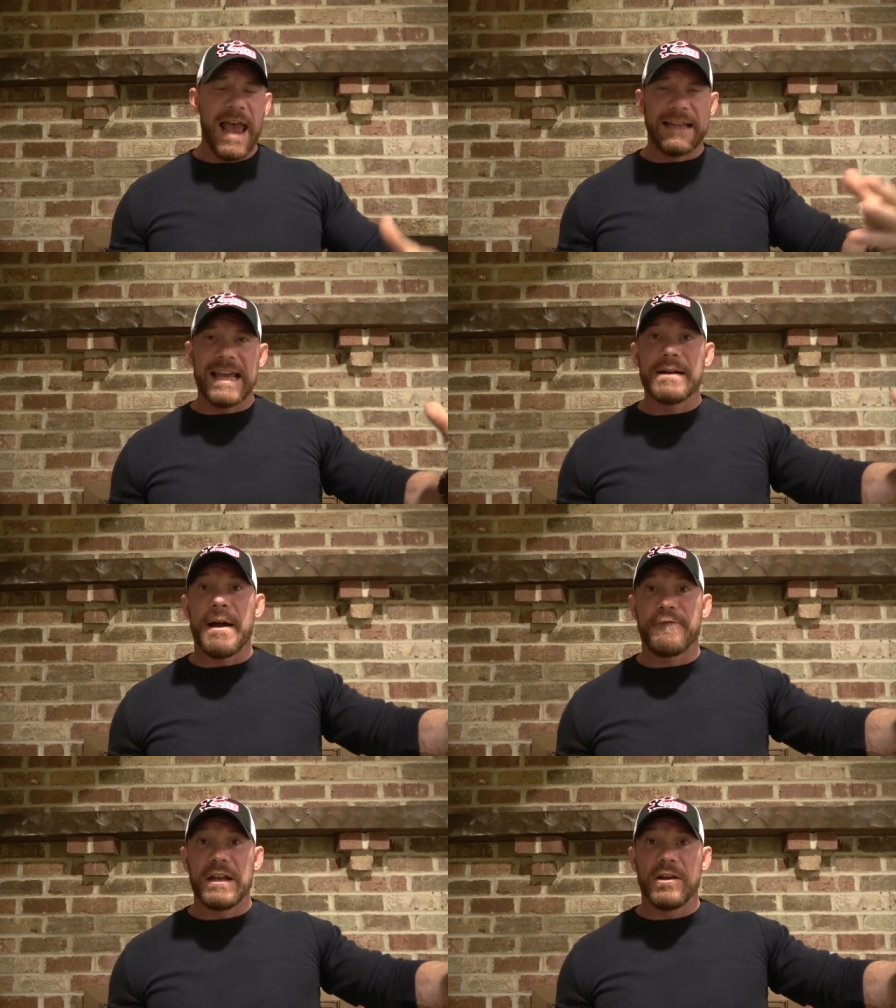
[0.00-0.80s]
at the end of
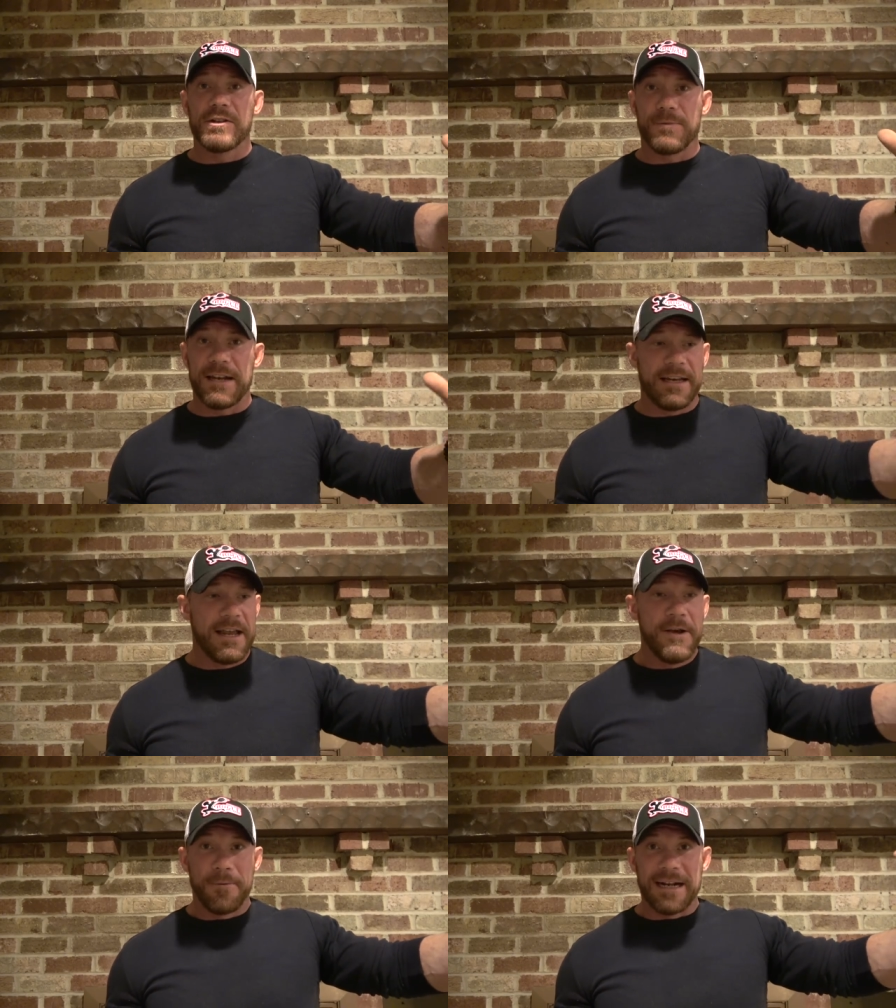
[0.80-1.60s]
my videos, when,
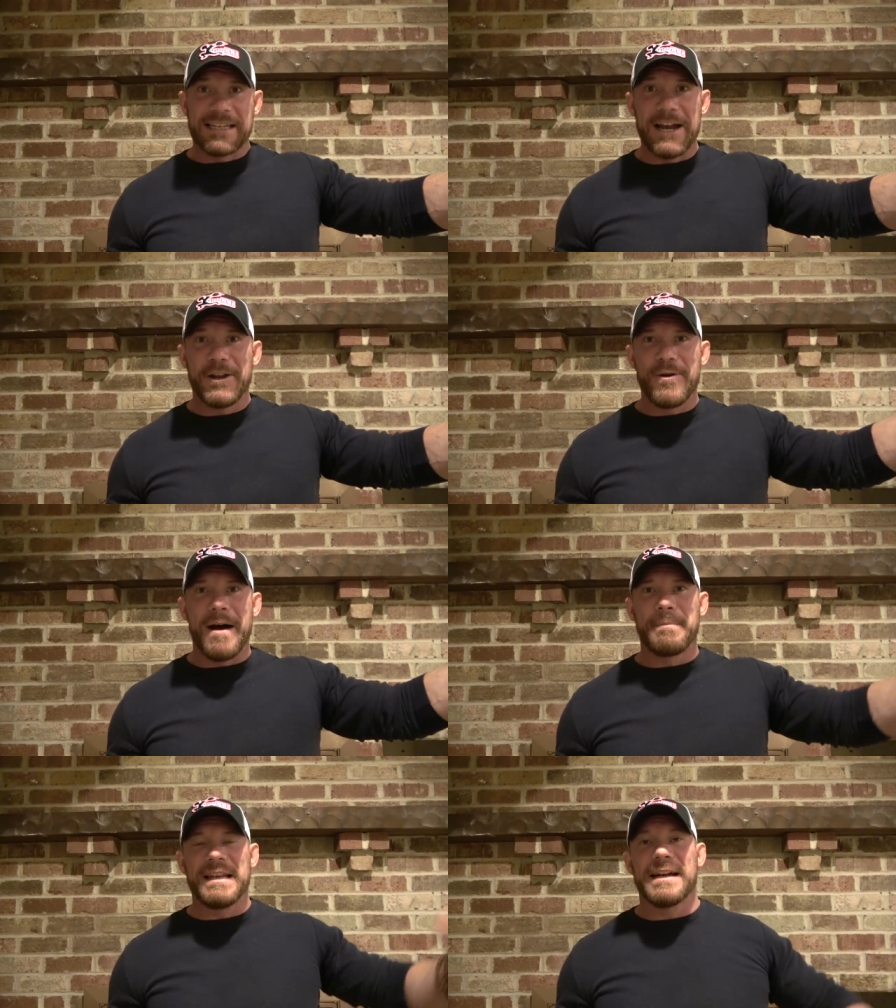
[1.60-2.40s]
when I tell you to go
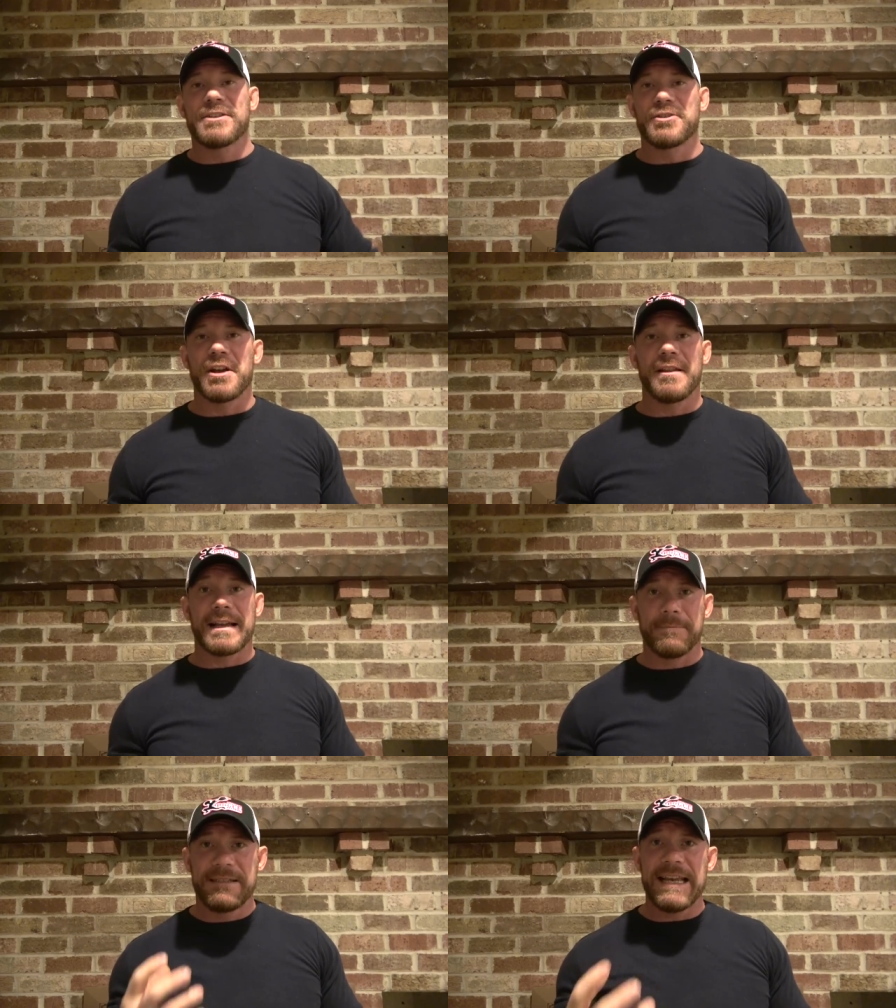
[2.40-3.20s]
out and be nice to each other,
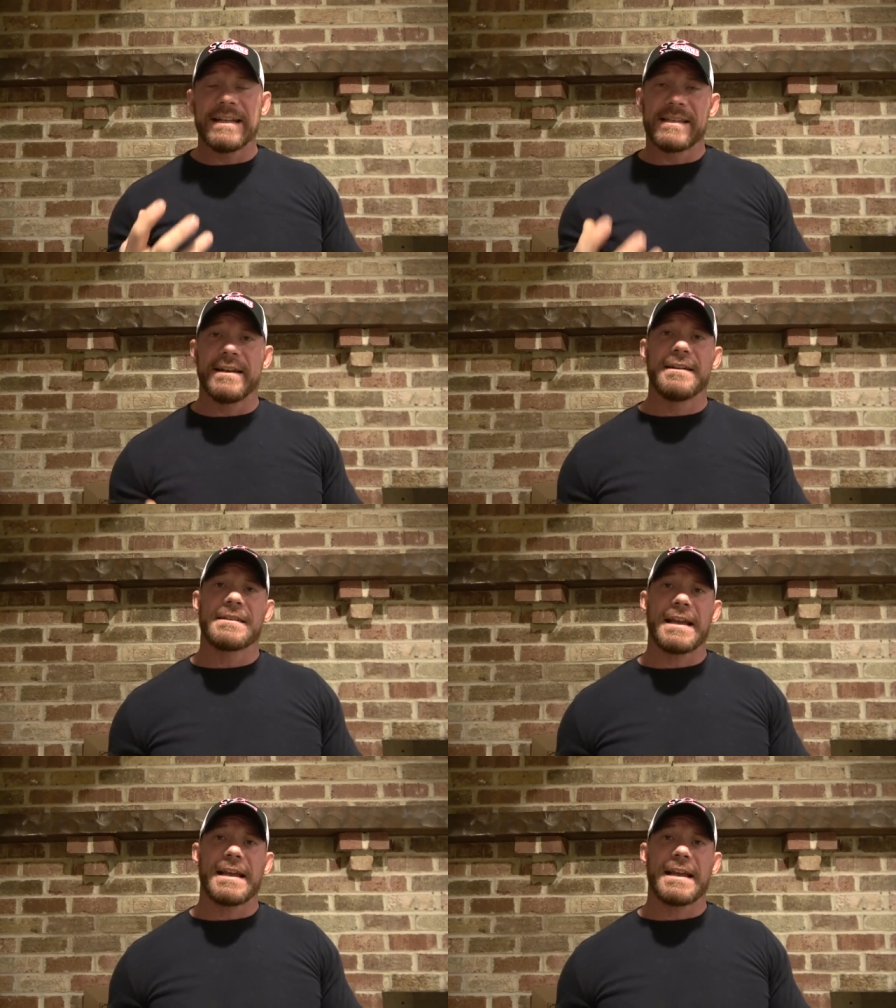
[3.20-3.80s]
like, I'm dead serious.